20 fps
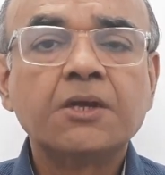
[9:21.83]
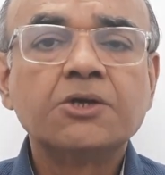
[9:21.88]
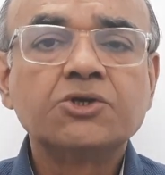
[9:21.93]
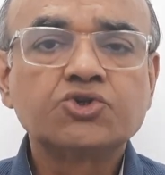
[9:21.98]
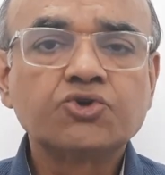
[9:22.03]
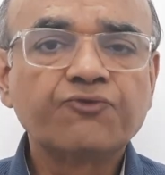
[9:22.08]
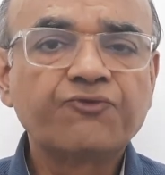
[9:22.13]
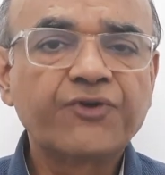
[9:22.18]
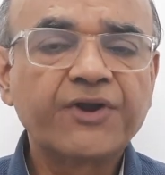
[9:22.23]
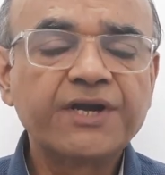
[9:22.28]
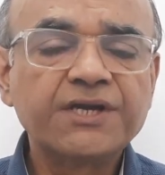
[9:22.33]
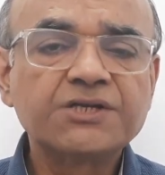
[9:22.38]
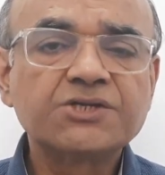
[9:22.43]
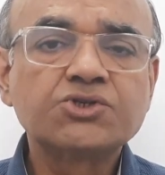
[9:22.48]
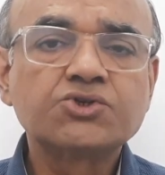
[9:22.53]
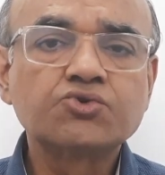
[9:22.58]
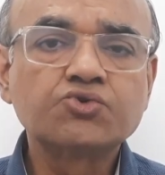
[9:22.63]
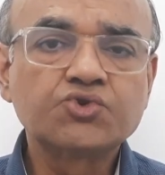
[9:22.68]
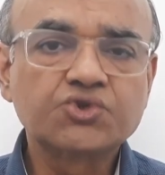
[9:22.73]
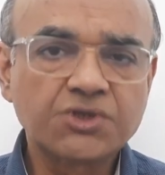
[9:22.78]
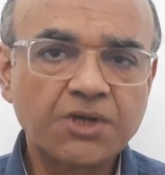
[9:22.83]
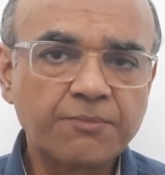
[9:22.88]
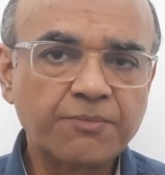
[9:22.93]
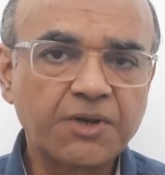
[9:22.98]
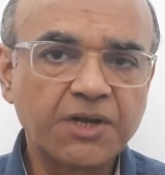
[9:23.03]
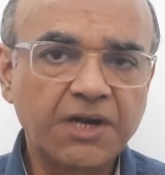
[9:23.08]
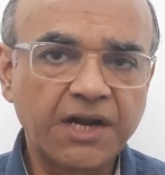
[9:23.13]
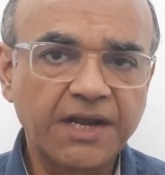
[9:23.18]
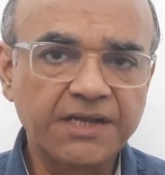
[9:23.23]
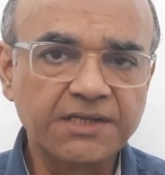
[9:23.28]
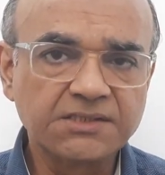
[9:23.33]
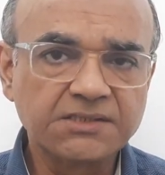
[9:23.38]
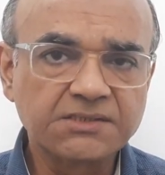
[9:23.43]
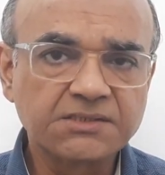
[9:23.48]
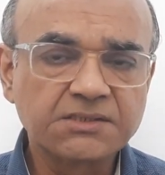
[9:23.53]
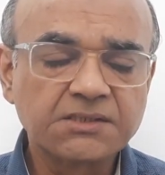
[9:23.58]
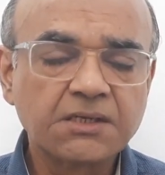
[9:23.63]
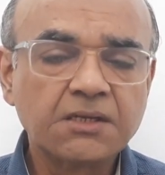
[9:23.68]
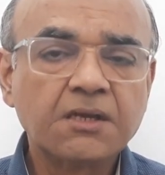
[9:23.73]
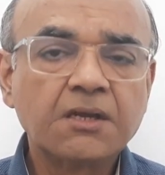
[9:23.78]
So friends, to
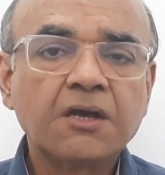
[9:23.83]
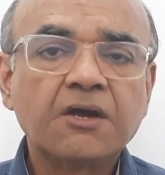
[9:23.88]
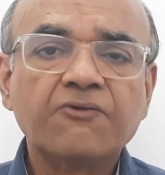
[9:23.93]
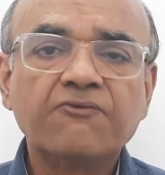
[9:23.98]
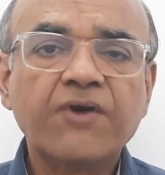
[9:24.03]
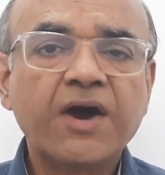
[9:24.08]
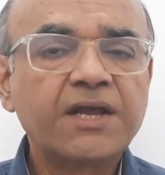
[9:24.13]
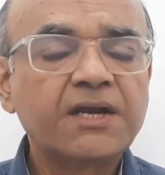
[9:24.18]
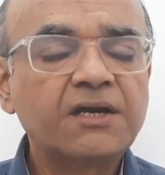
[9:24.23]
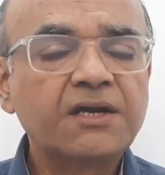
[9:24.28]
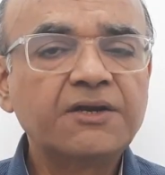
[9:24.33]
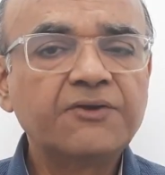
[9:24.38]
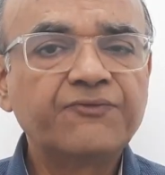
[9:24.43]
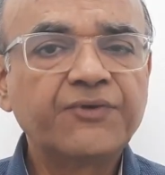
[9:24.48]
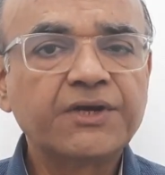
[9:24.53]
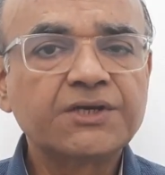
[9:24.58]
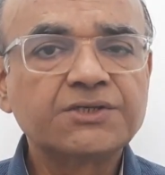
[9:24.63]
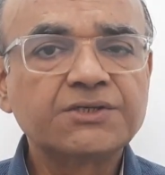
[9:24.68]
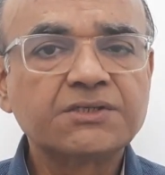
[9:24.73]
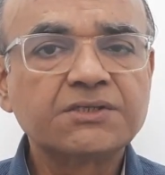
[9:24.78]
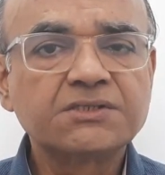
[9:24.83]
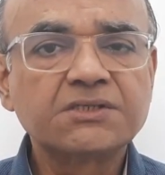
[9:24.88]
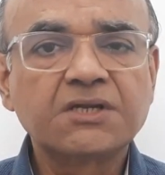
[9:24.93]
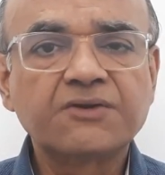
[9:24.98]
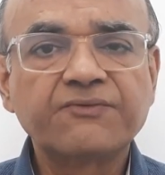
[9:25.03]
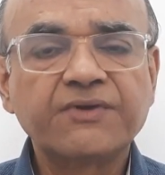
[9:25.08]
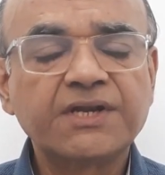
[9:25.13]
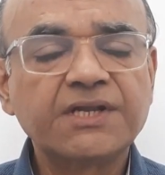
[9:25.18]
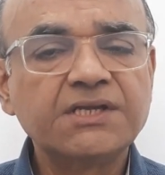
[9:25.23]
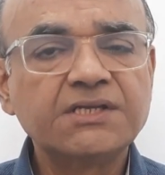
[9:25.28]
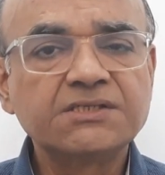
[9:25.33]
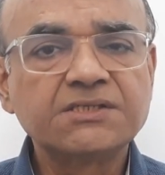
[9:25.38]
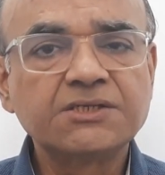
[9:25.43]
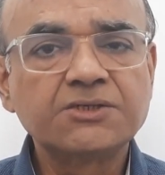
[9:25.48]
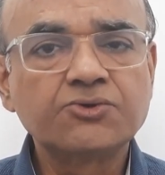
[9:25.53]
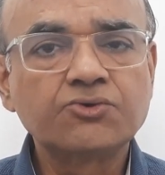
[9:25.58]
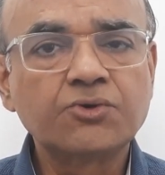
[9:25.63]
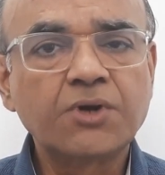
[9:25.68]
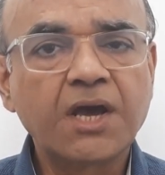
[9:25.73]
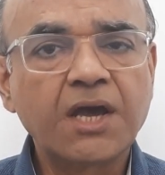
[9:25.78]
summarize, viral infections are very easy
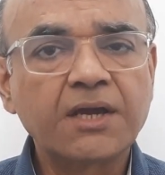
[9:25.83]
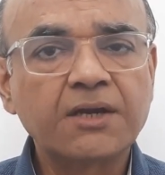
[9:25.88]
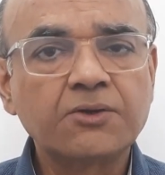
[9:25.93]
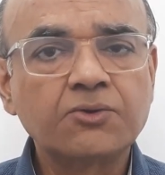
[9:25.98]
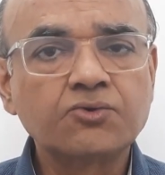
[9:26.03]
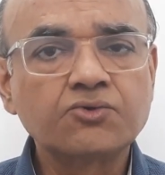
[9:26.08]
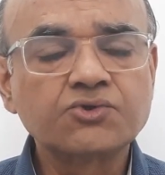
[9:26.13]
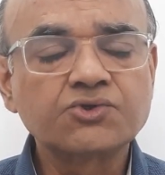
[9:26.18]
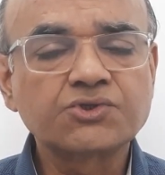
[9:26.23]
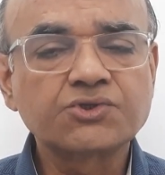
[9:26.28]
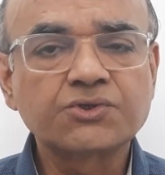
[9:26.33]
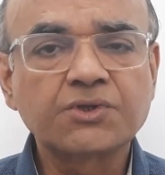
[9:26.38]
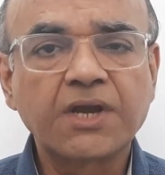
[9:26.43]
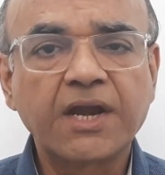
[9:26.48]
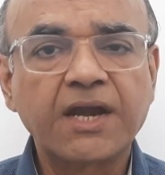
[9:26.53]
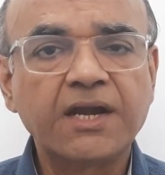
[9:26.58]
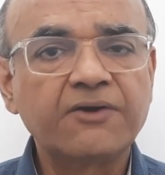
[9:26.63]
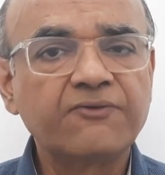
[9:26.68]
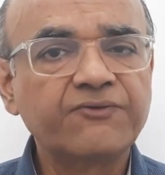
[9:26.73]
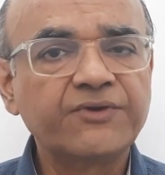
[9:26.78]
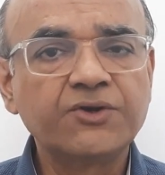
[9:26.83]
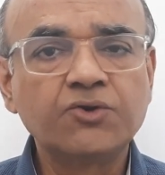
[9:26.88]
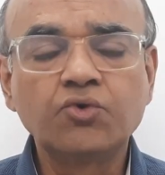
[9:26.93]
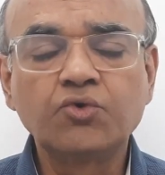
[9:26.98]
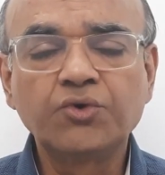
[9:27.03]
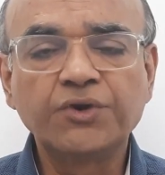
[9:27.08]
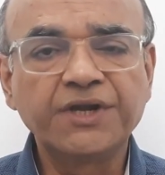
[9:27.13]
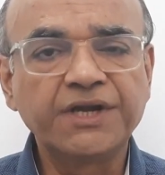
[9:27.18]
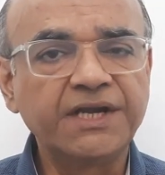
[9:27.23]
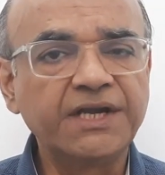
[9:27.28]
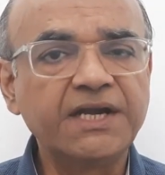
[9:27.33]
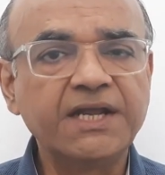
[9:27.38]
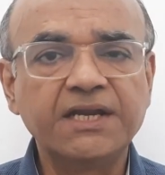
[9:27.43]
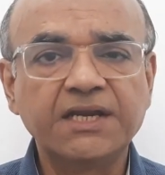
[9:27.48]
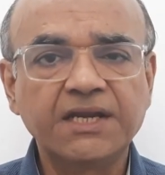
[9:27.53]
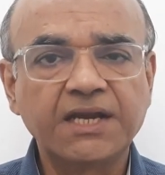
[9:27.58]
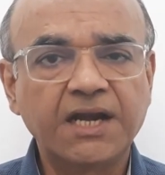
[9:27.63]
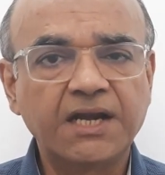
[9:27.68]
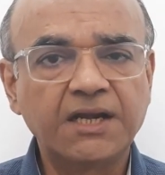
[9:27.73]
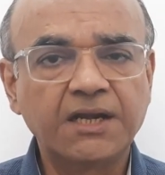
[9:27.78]
to diagnose and we don't need
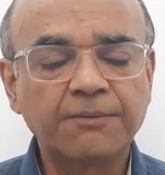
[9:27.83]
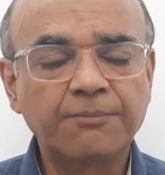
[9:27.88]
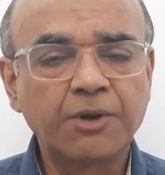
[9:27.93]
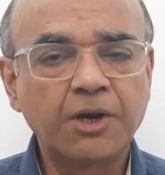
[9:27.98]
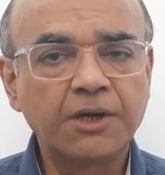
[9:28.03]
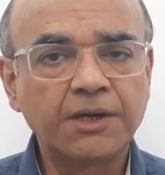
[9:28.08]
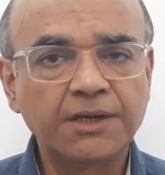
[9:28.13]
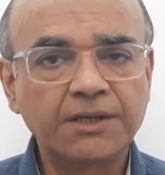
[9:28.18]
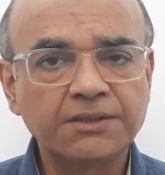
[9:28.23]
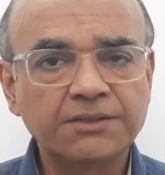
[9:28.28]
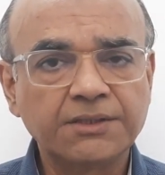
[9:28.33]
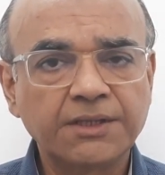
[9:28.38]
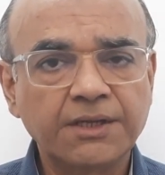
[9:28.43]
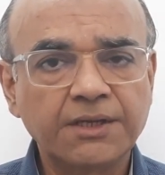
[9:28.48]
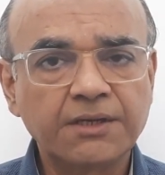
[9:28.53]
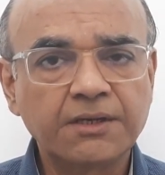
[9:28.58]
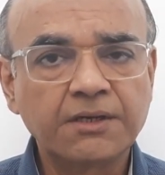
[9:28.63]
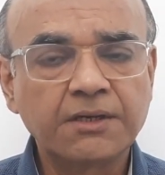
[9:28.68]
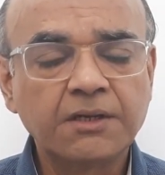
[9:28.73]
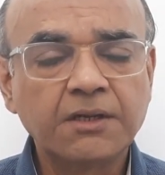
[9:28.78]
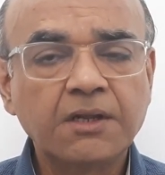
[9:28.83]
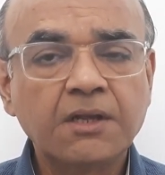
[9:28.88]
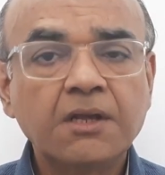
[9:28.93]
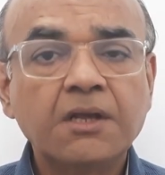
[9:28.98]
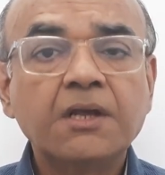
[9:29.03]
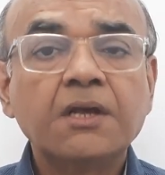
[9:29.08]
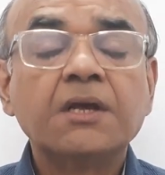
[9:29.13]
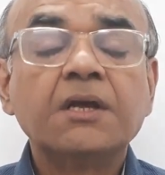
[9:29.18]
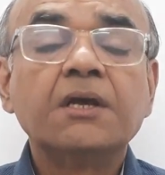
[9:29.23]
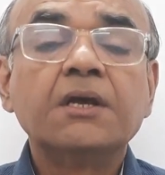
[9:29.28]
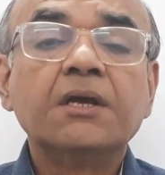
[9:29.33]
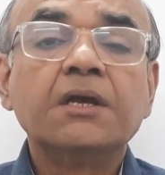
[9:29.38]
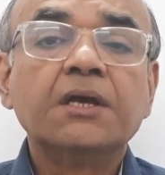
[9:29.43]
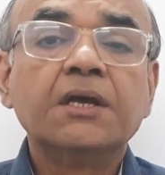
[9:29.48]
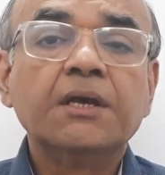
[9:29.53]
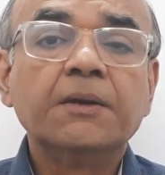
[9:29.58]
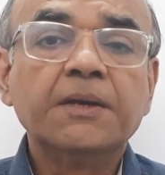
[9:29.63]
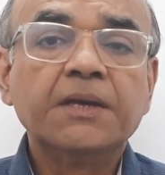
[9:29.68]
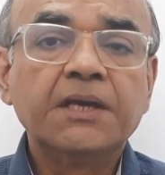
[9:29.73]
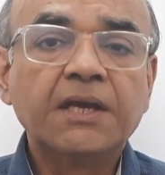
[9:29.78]
any antibiotic there.
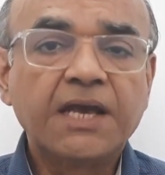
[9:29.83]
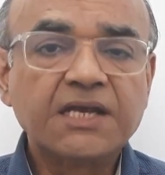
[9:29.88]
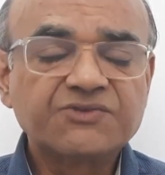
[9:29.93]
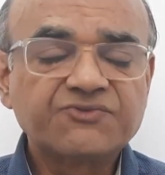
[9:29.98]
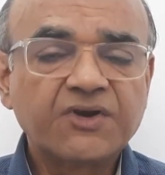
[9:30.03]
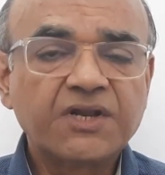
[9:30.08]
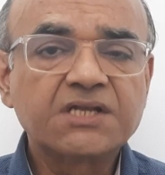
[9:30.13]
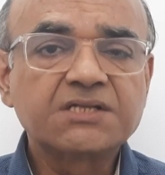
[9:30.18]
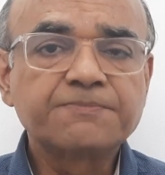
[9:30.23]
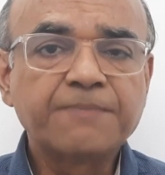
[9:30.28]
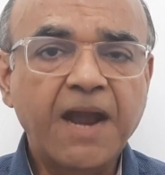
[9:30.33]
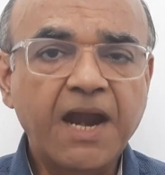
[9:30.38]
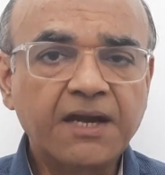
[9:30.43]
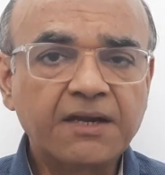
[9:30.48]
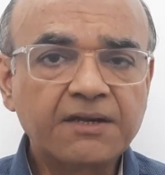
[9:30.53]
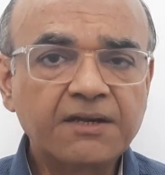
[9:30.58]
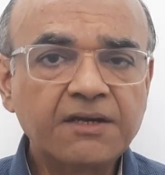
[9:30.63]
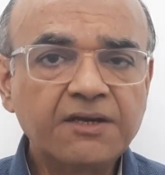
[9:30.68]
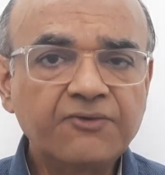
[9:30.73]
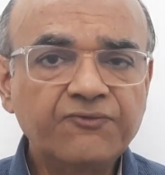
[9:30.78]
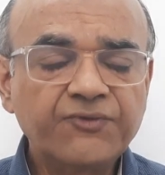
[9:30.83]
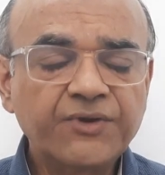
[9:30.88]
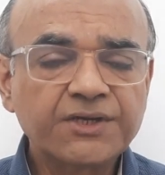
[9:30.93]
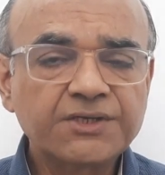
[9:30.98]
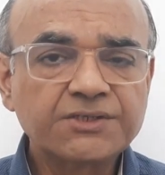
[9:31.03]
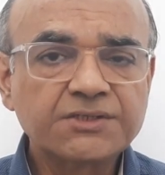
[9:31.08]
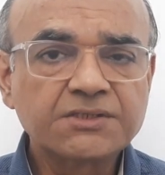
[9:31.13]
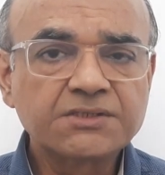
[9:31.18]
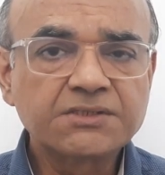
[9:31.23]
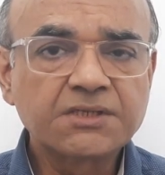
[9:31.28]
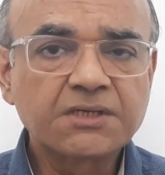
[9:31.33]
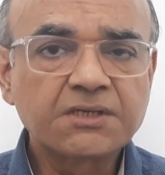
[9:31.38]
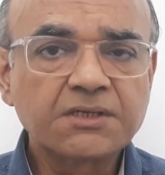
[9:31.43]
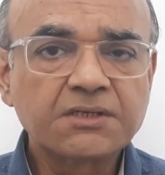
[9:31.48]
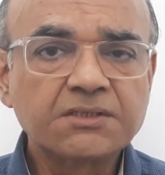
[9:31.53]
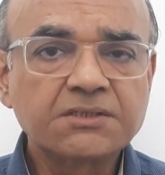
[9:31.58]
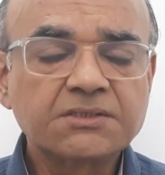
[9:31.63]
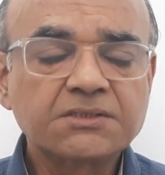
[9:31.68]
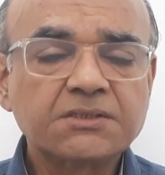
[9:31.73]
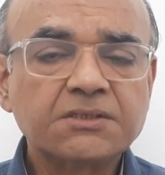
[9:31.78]
As far as bacterial infections are
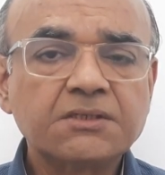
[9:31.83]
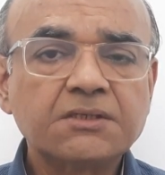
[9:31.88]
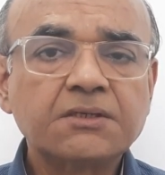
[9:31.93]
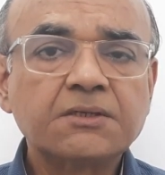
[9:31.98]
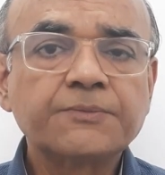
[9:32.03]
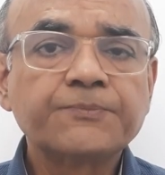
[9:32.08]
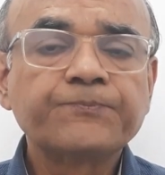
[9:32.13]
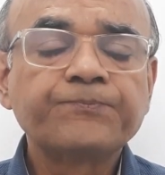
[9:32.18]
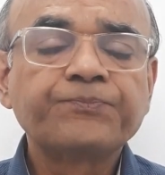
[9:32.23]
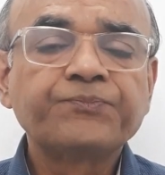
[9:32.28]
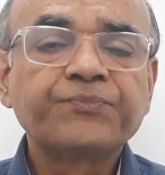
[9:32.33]
concerned,